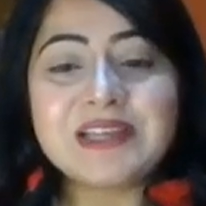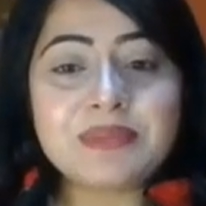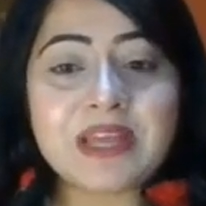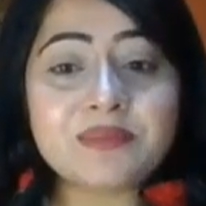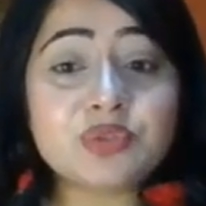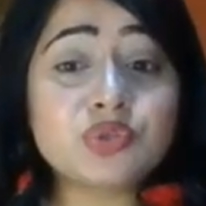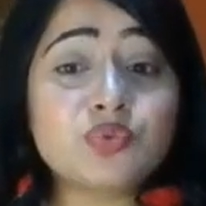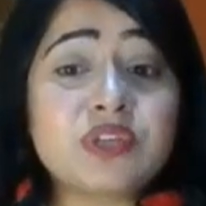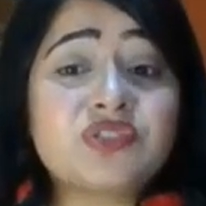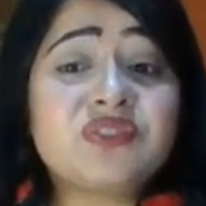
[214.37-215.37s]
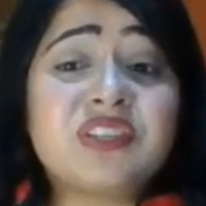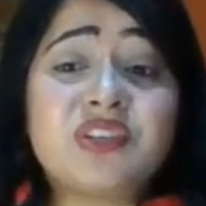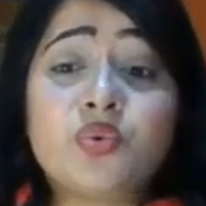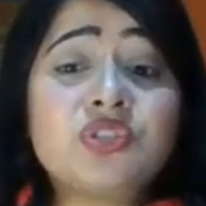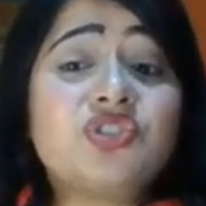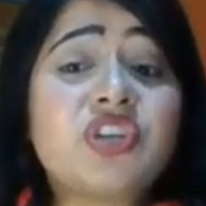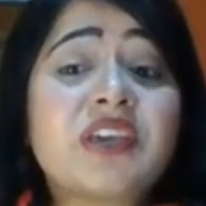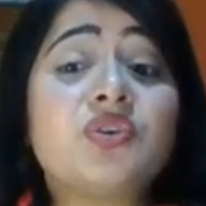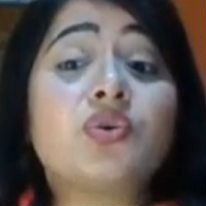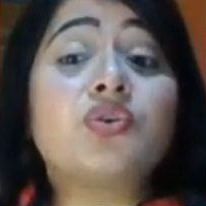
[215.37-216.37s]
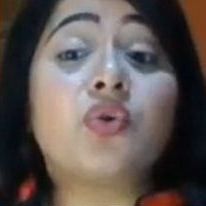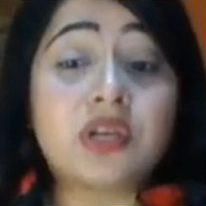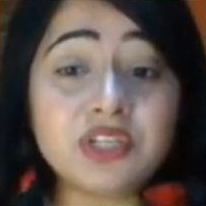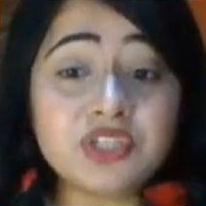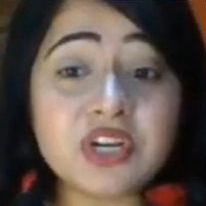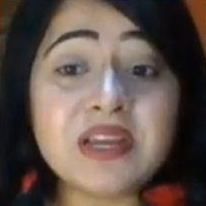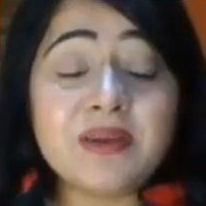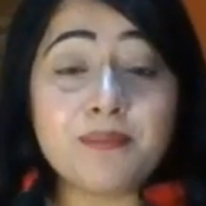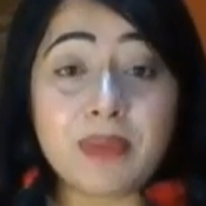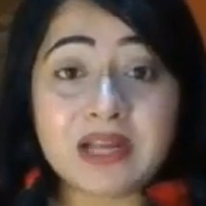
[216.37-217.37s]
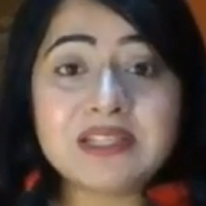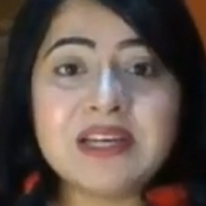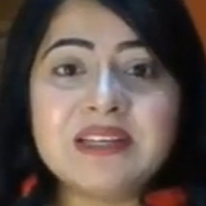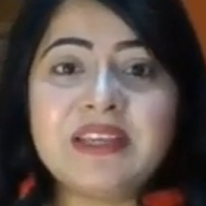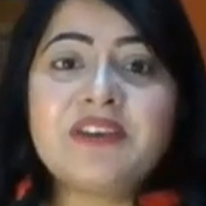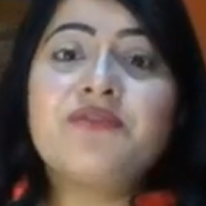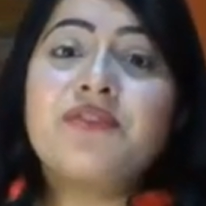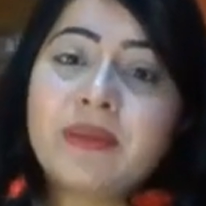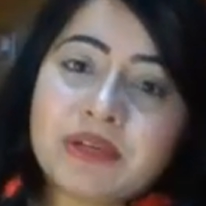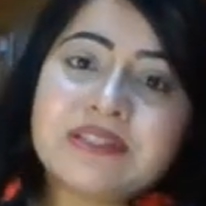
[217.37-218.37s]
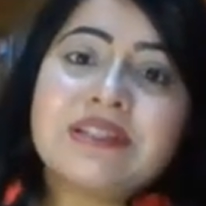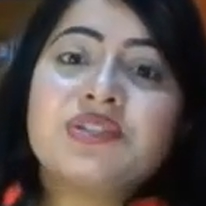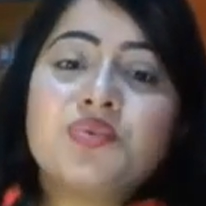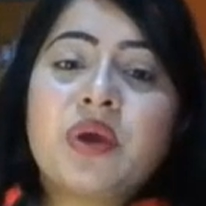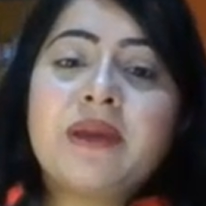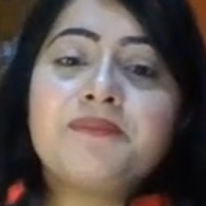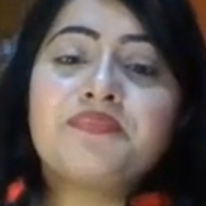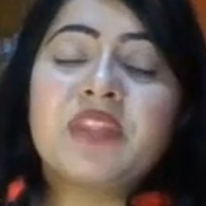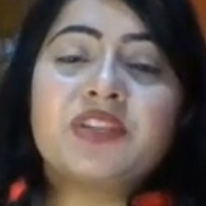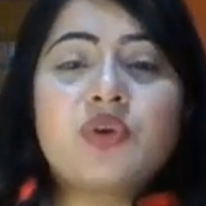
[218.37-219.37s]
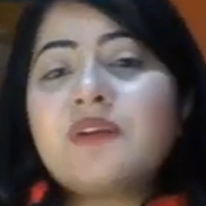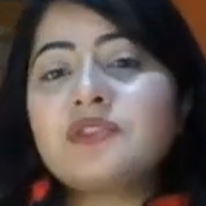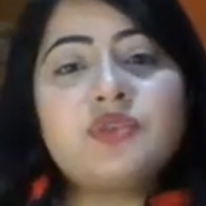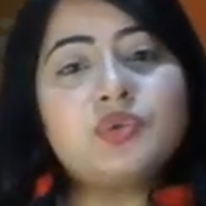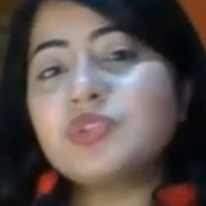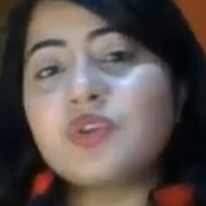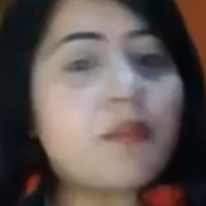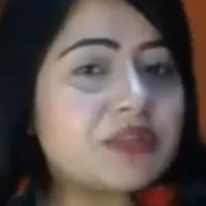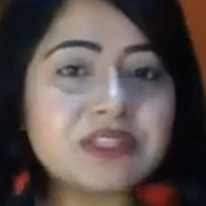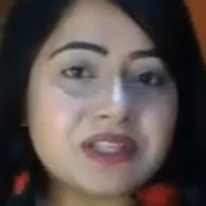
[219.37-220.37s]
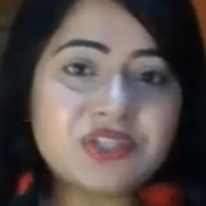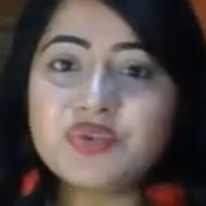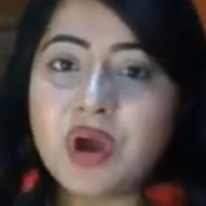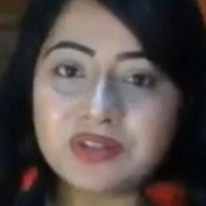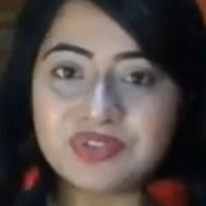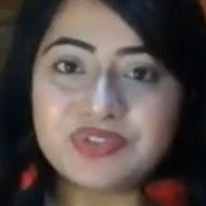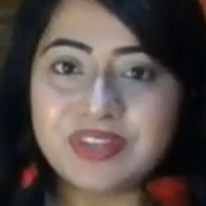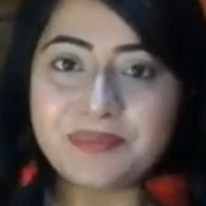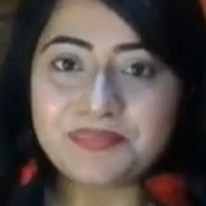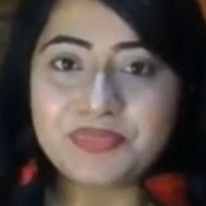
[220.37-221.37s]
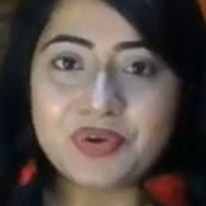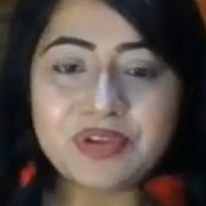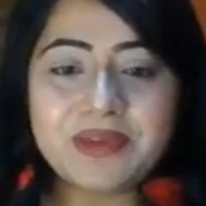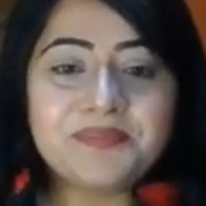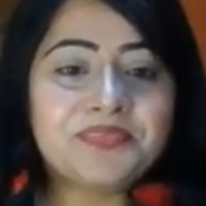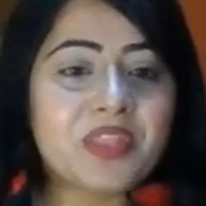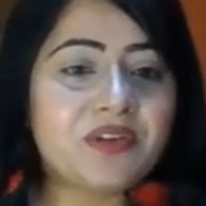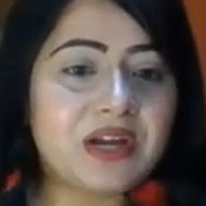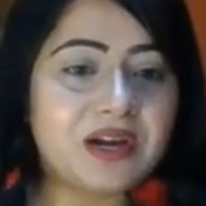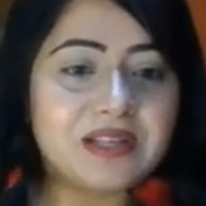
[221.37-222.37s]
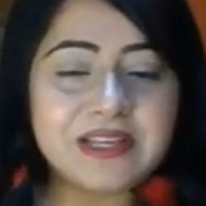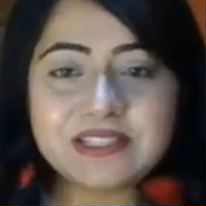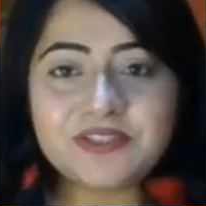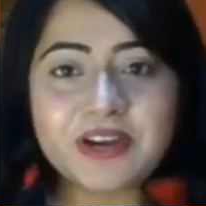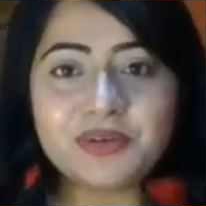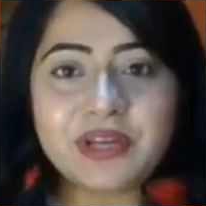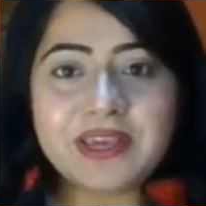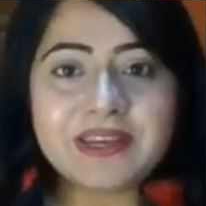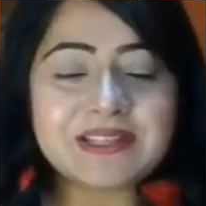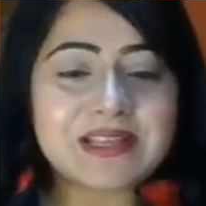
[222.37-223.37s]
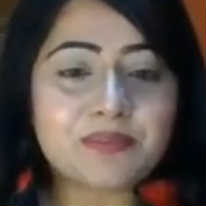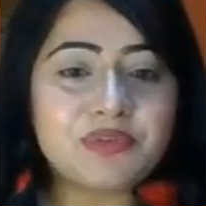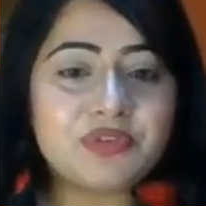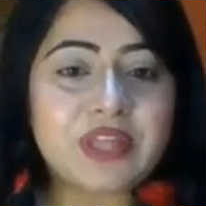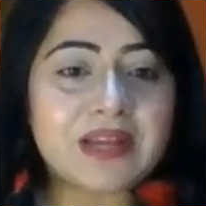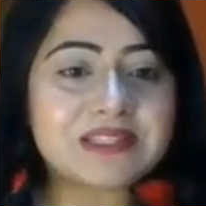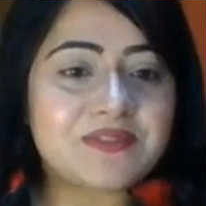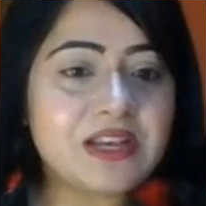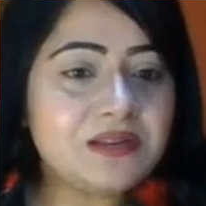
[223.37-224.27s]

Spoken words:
Sometimes those questions, they don't check your knowledge, but they are framed in such a way that you have to use common sense to answer them. Okay, let's try to take an example for that as